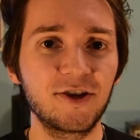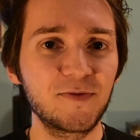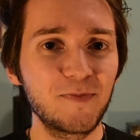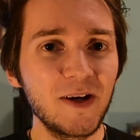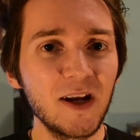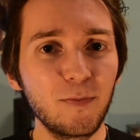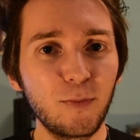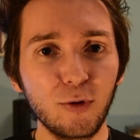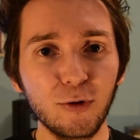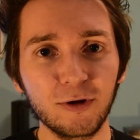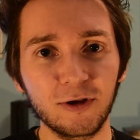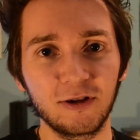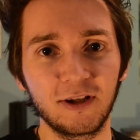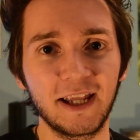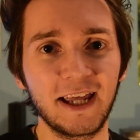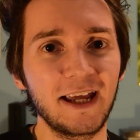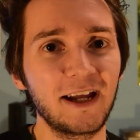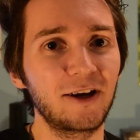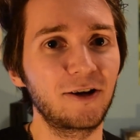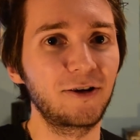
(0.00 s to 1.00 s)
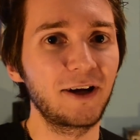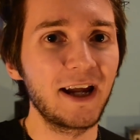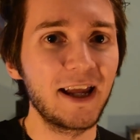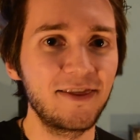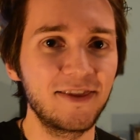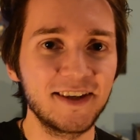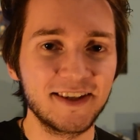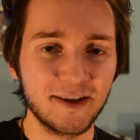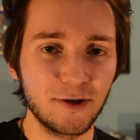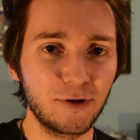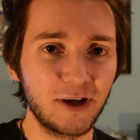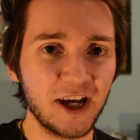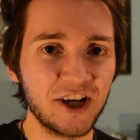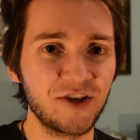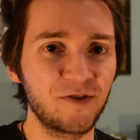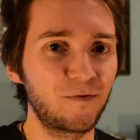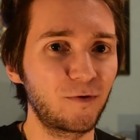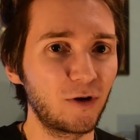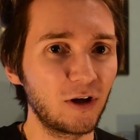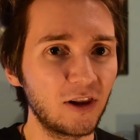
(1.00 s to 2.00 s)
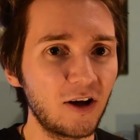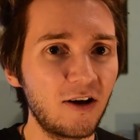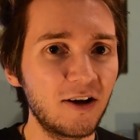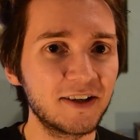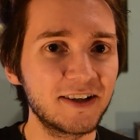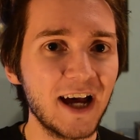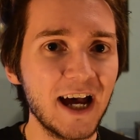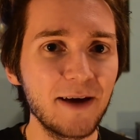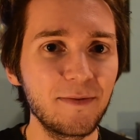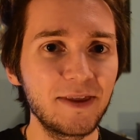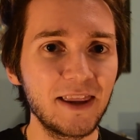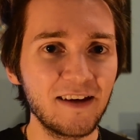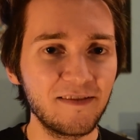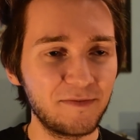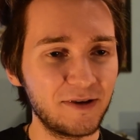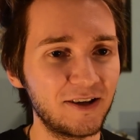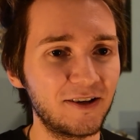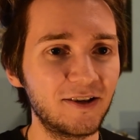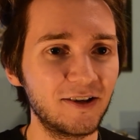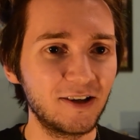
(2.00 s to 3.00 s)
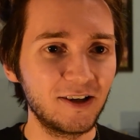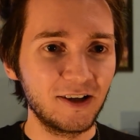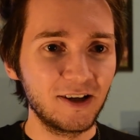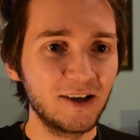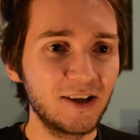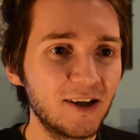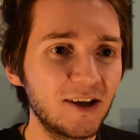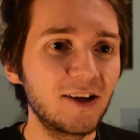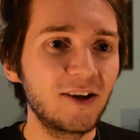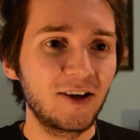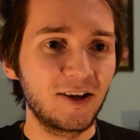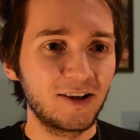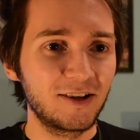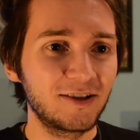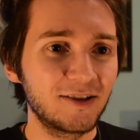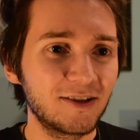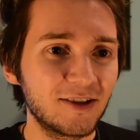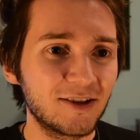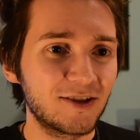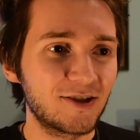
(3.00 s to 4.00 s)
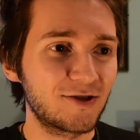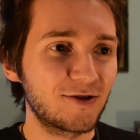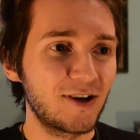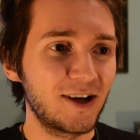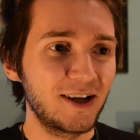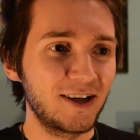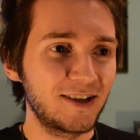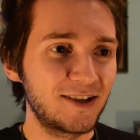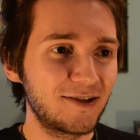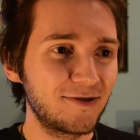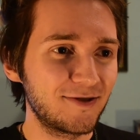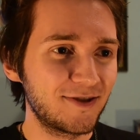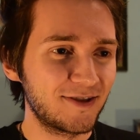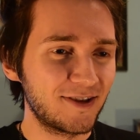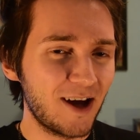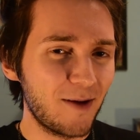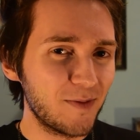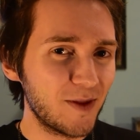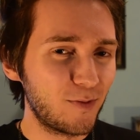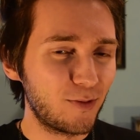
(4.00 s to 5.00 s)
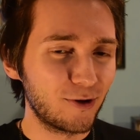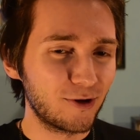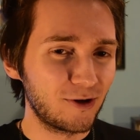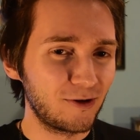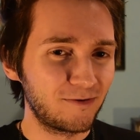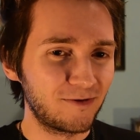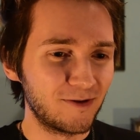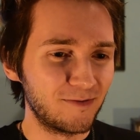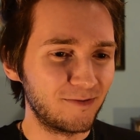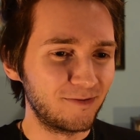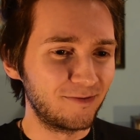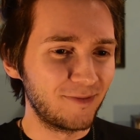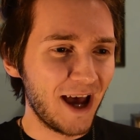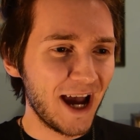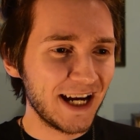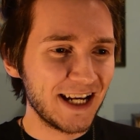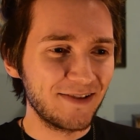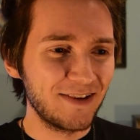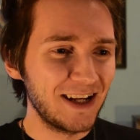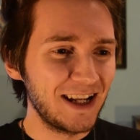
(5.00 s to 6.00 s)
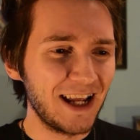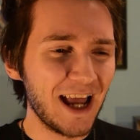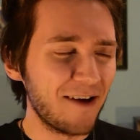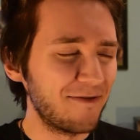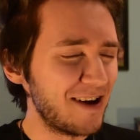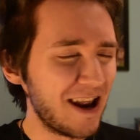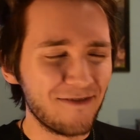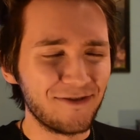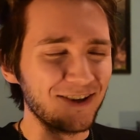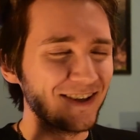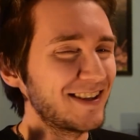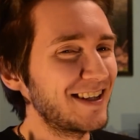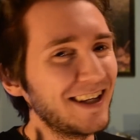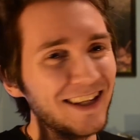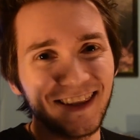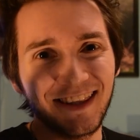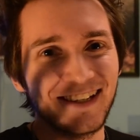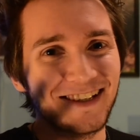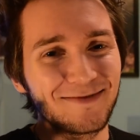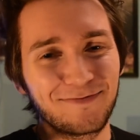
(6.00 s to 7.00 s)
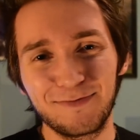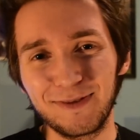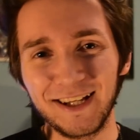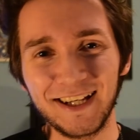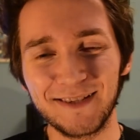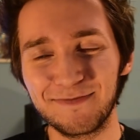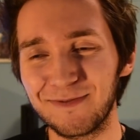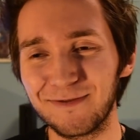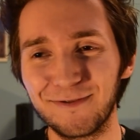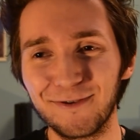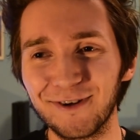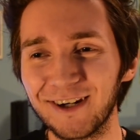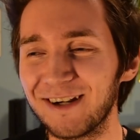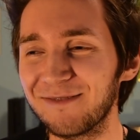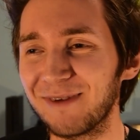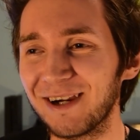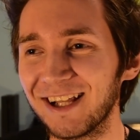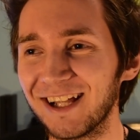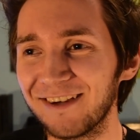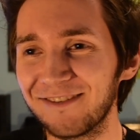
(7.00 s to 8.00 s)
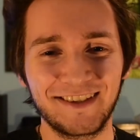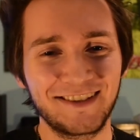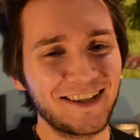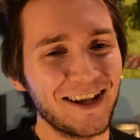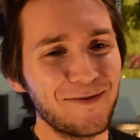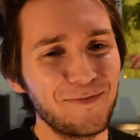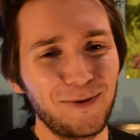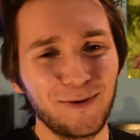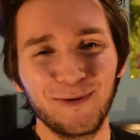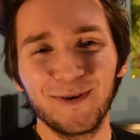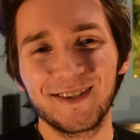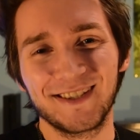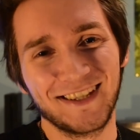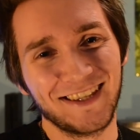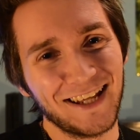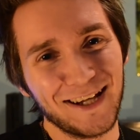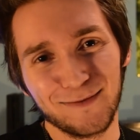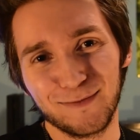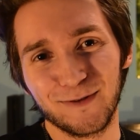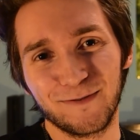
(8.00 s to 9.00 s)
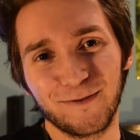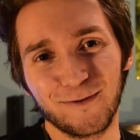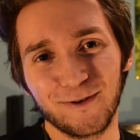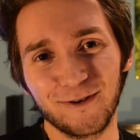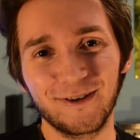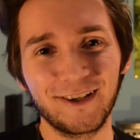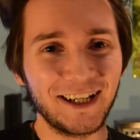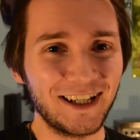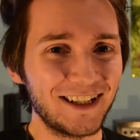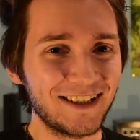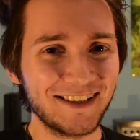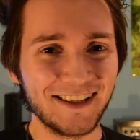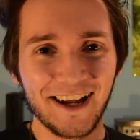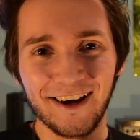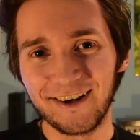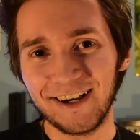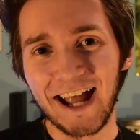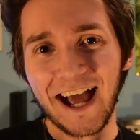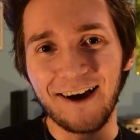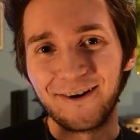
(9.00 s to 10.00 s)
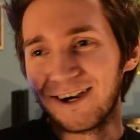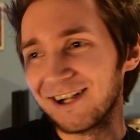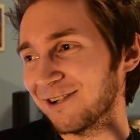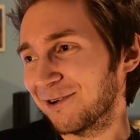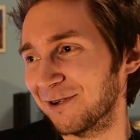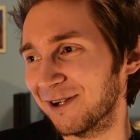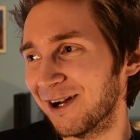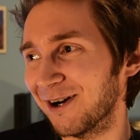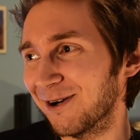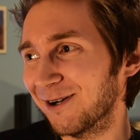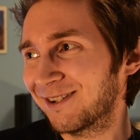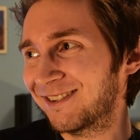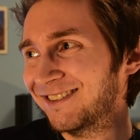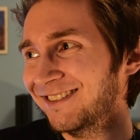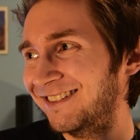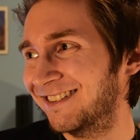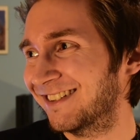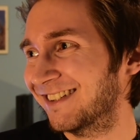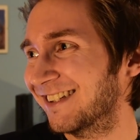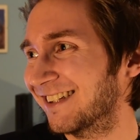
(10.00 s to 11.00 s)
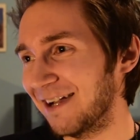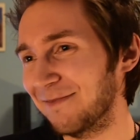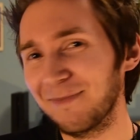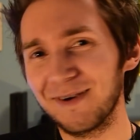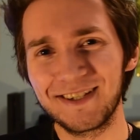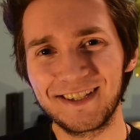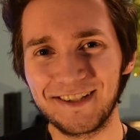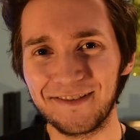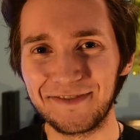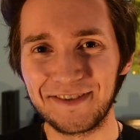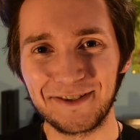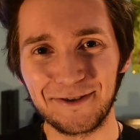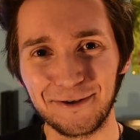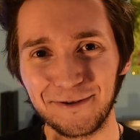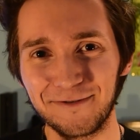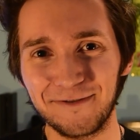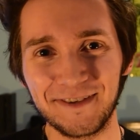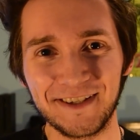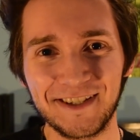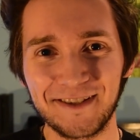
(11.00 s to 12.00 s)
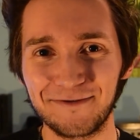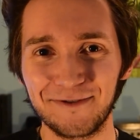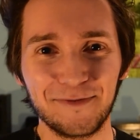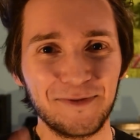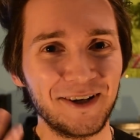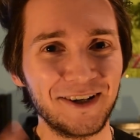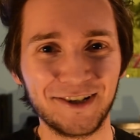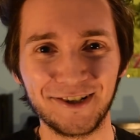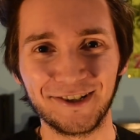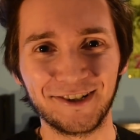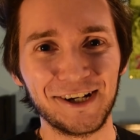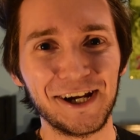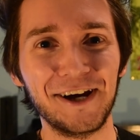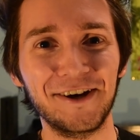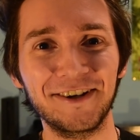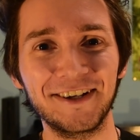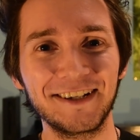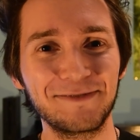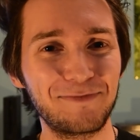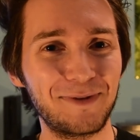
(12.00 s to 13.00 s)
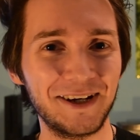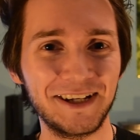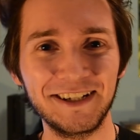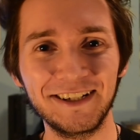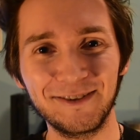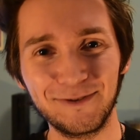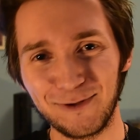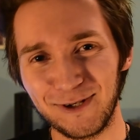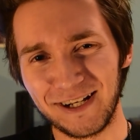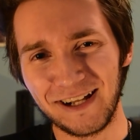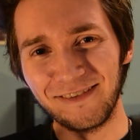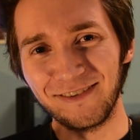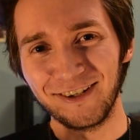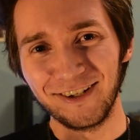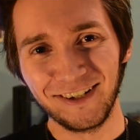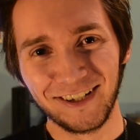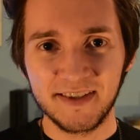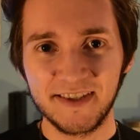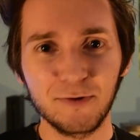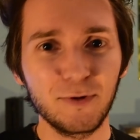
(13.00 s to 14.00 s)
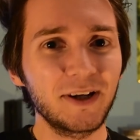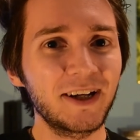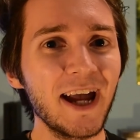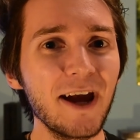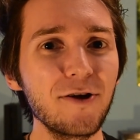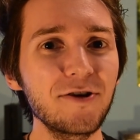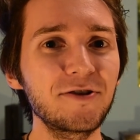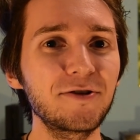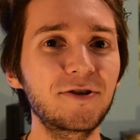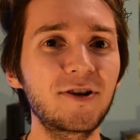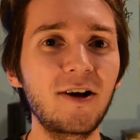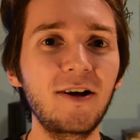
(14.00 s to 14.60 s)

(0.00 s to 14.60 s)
There's been a portal here in this location for a long time, and they've been trying to stop the portal from activating. I've never seen this place before in my life. The temple wasn't there before, it is there now, I don't know. It must have surfaced from underground, but whatever. So a character